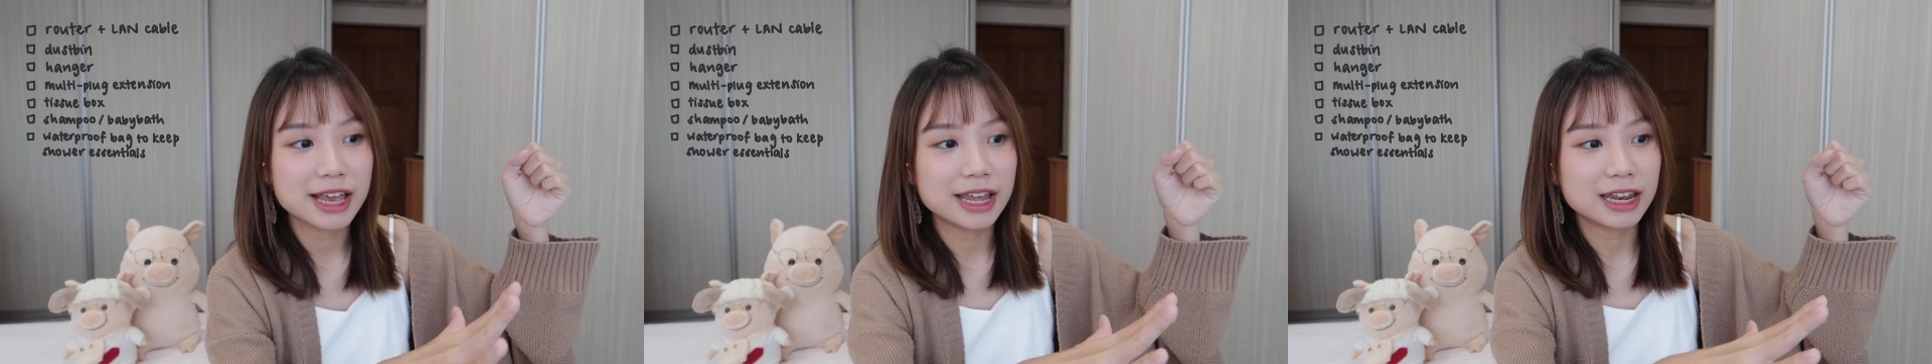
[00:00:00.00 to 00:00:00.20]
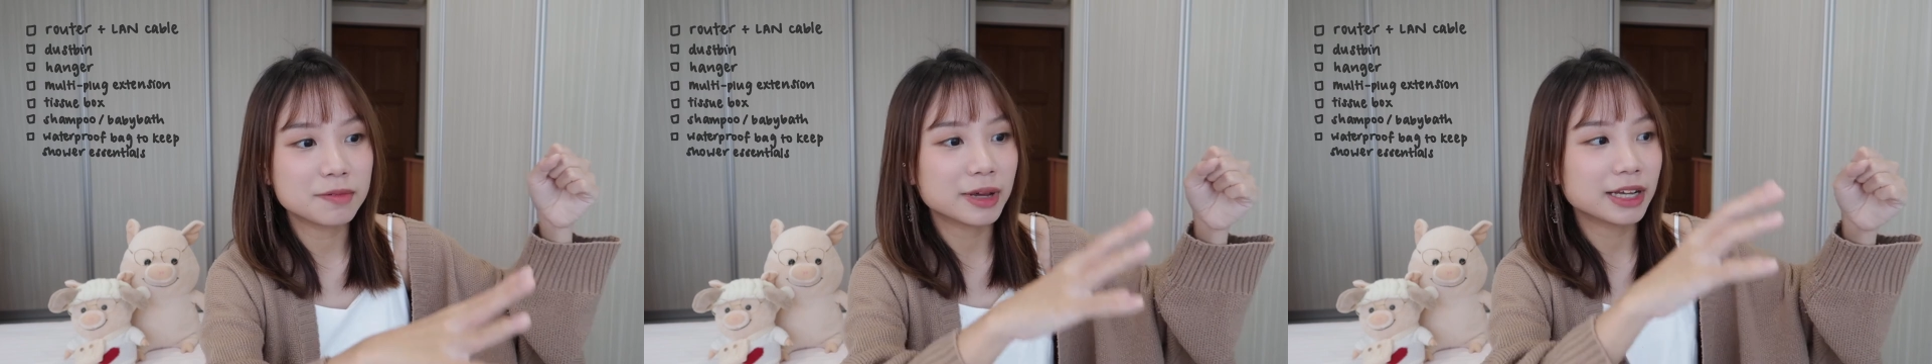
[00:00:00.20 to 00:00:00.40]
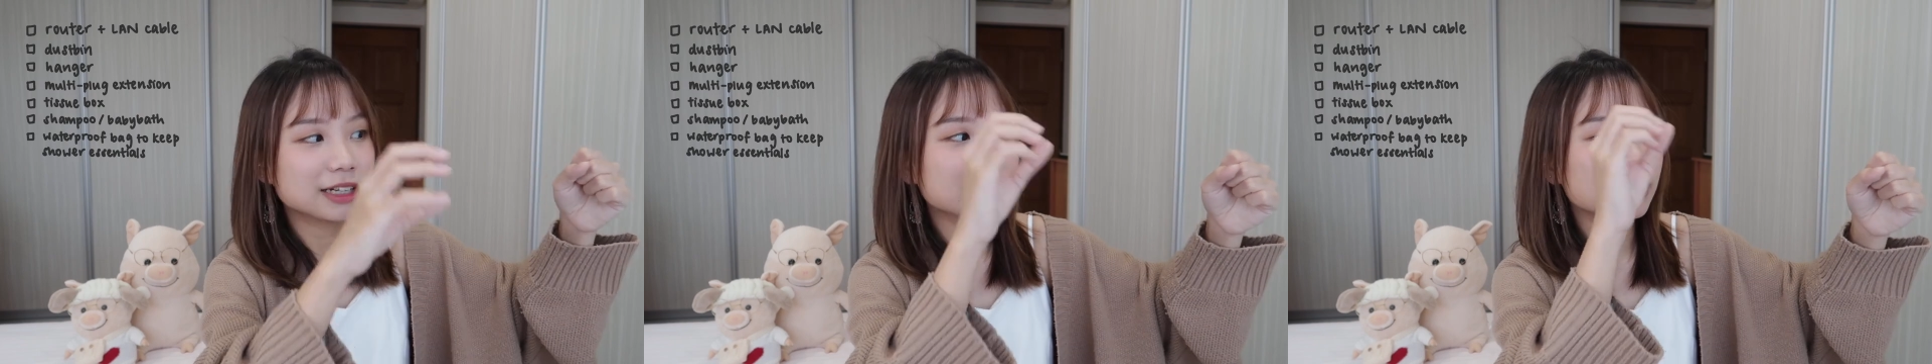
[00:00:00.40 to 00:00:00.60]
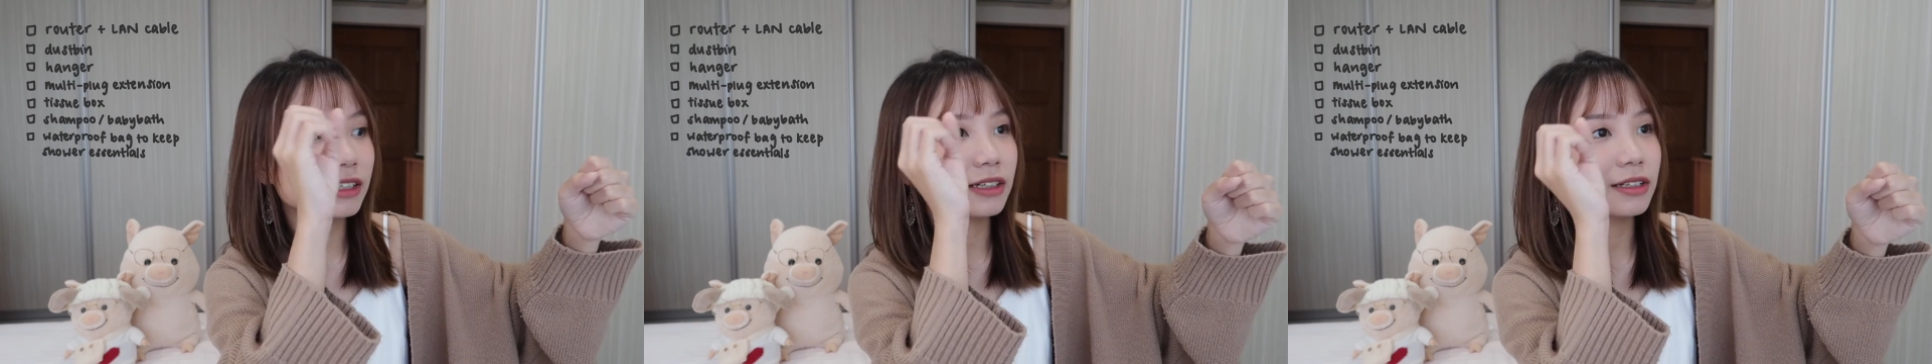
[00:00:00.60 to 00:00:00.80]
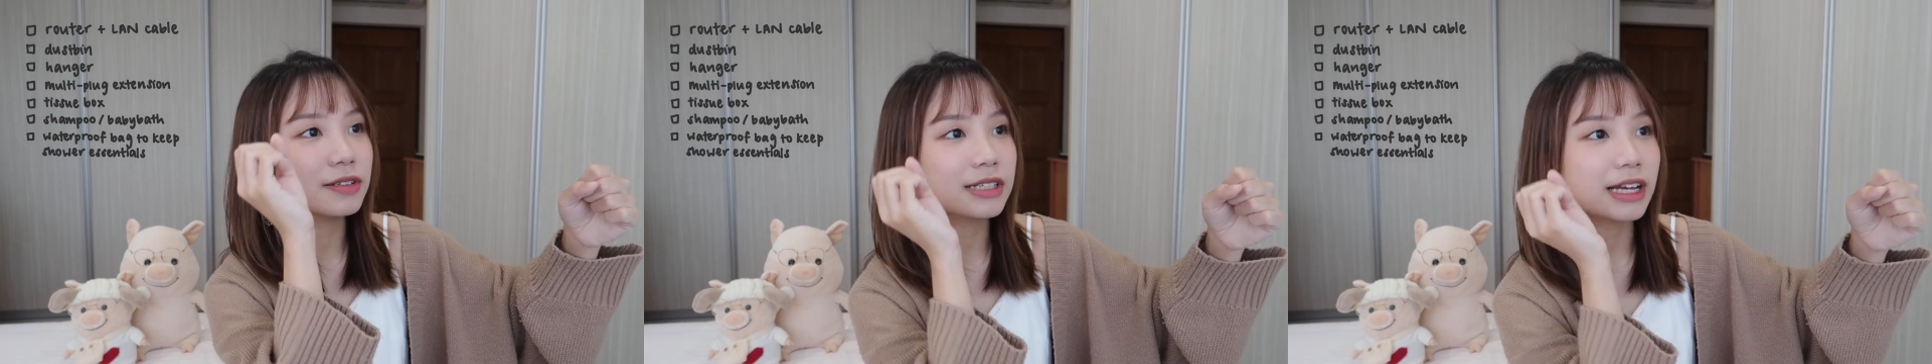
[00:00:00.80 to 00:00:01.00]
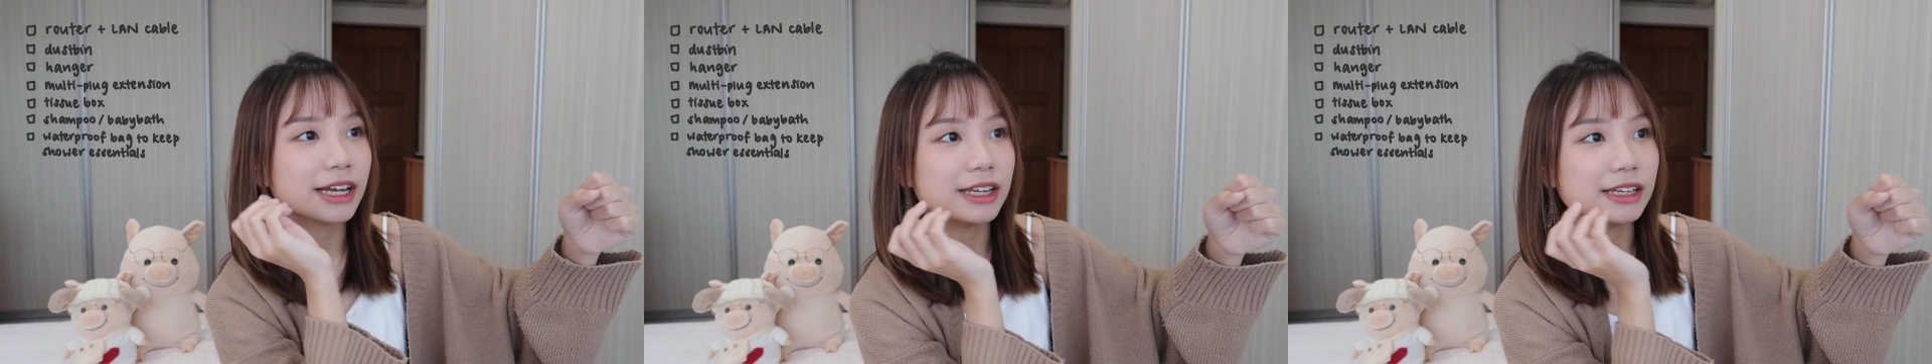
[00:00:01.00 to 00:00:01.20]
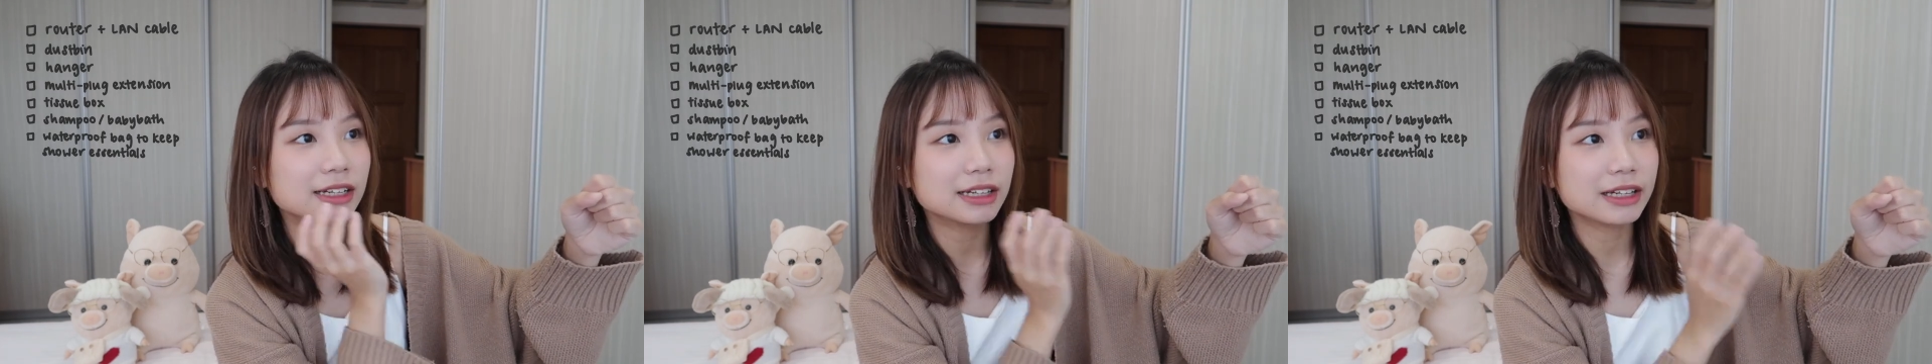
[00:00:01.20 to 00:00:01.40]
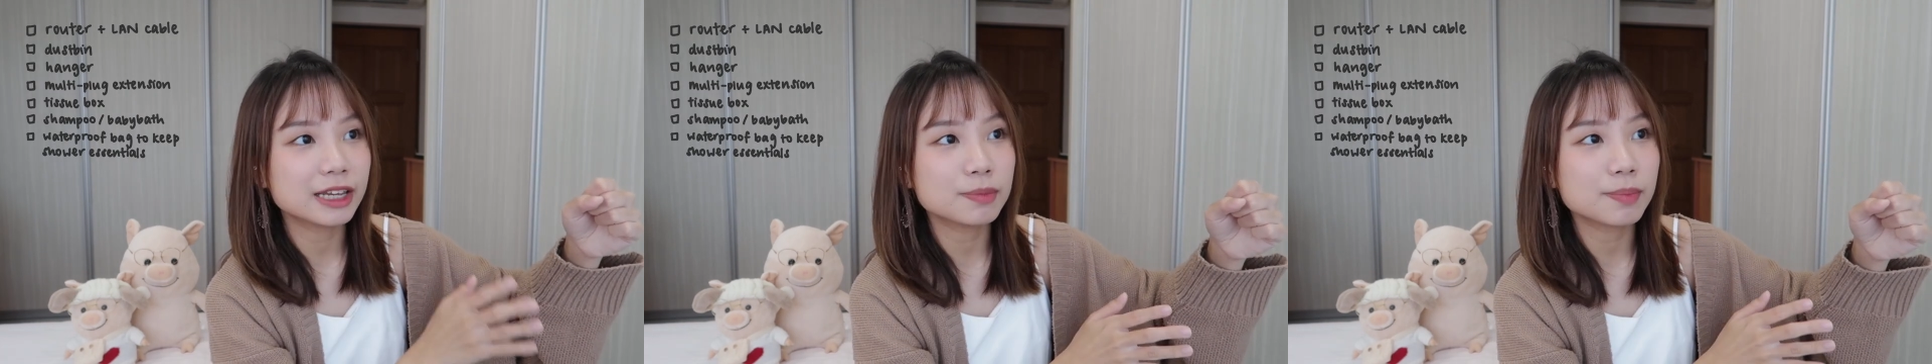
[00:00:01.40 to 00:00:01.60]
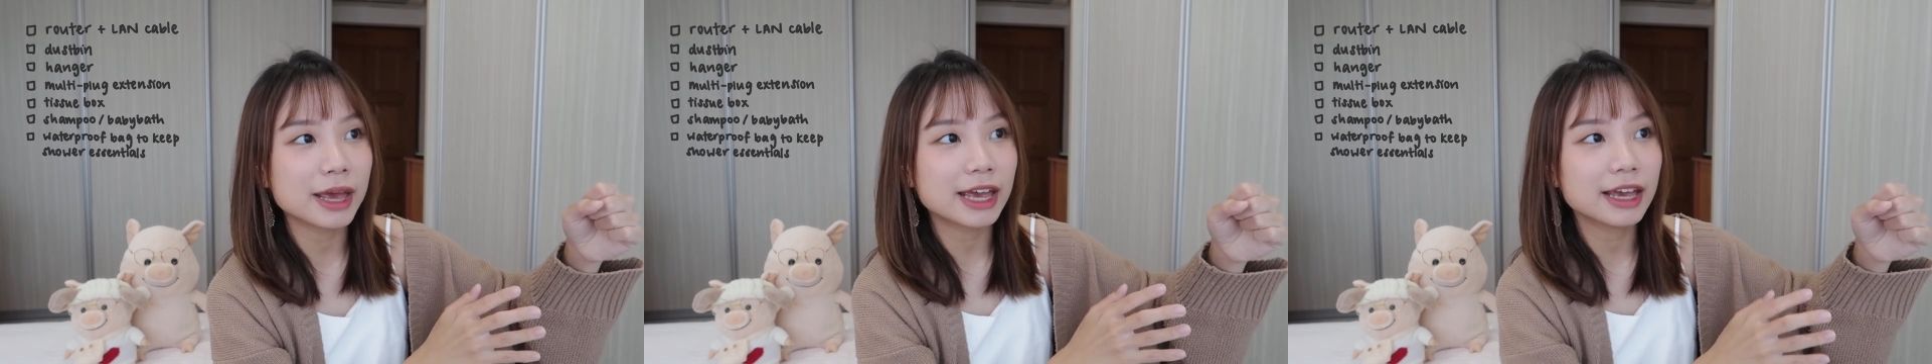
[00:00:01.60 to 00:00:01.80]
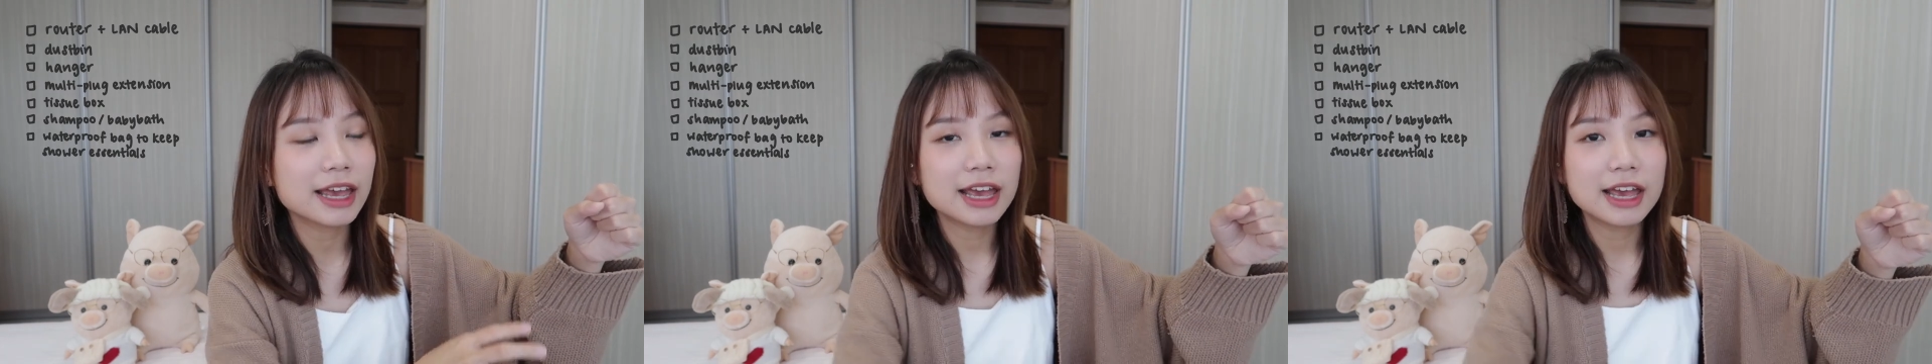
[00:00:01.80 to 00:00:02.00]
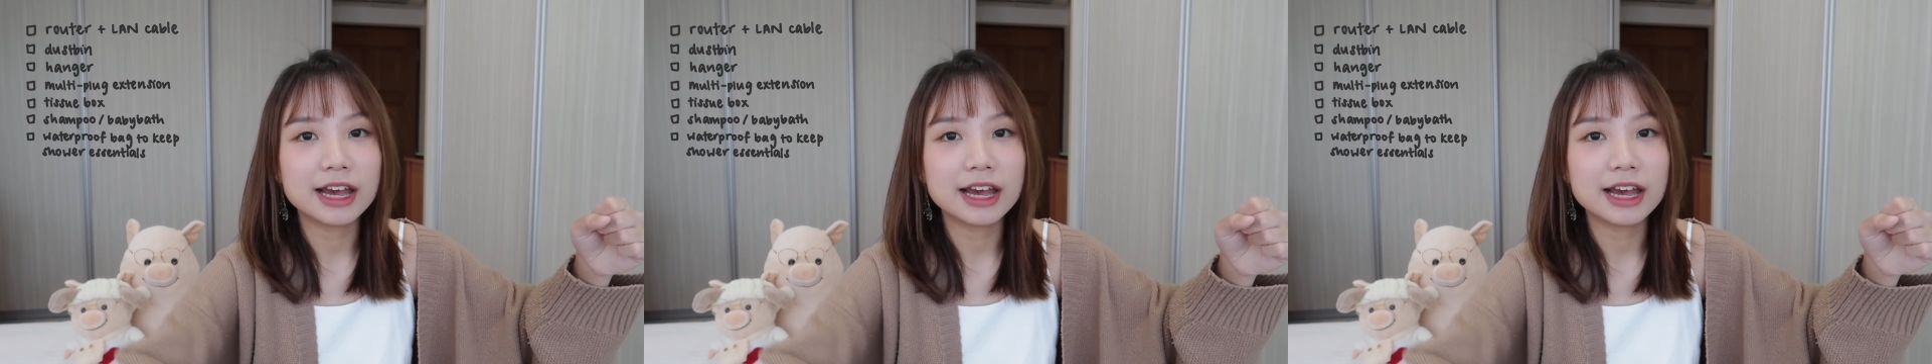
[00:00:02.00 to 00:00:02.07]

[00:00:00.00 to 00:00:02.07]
And then my clean clothes are in the clean bag.